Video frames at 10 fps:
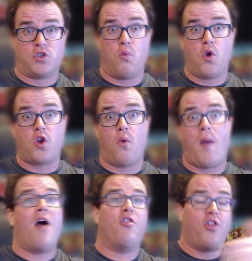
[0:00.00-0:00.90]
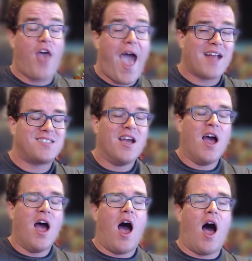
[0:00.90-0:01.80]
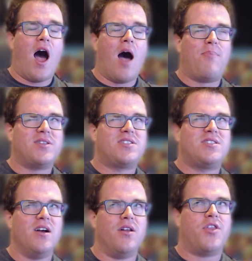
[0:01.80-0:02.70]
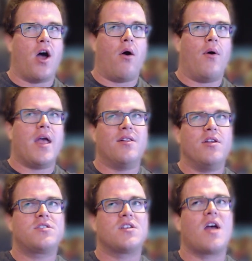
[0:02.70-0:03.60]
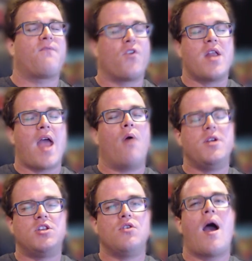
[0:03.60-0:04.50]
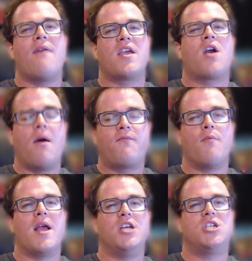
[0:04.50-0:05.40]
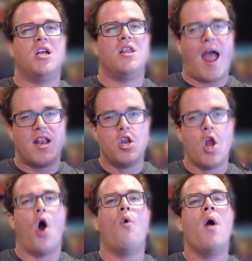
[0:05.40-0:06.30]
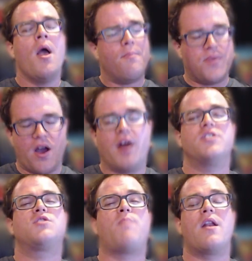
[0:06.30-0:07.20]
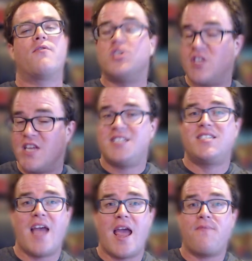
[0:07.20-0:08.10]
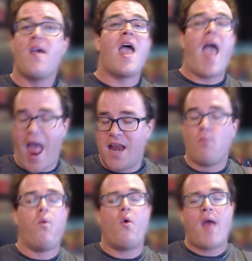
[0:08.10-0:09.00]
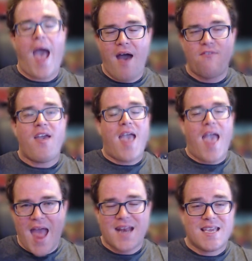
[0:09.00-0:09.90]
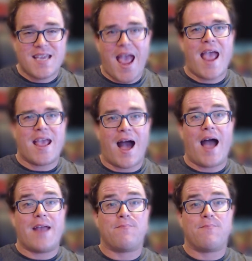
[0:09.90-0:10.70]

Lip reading: work around that. But still, though, it looks like for now we do have a confirmation that no, Beyond the Spider-Verse is safe and it won't have any AI.